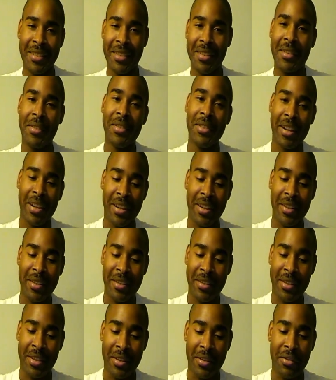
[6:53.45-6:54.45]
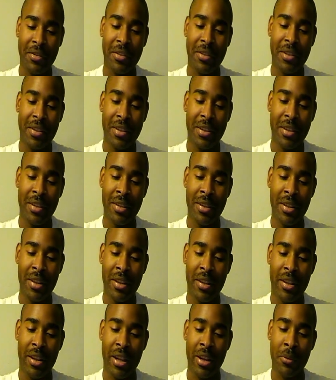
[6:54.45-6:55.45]
define it yourself,
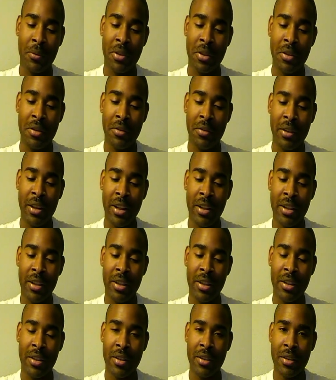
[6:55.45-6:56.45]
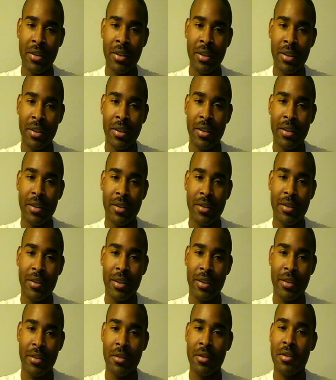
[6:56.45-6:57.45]
and when you define it,
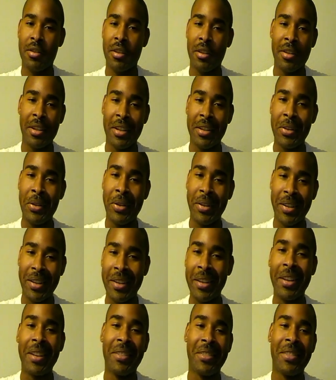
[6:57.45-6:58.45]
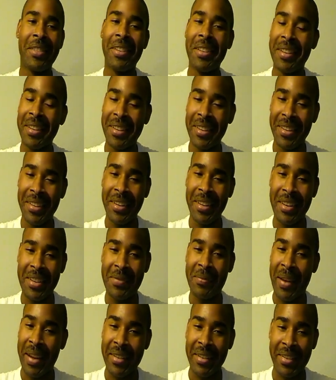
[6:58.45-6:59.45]
it you're still not doing good enough. It's
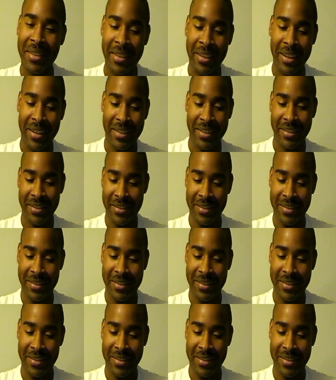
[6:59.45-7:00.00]
better than that.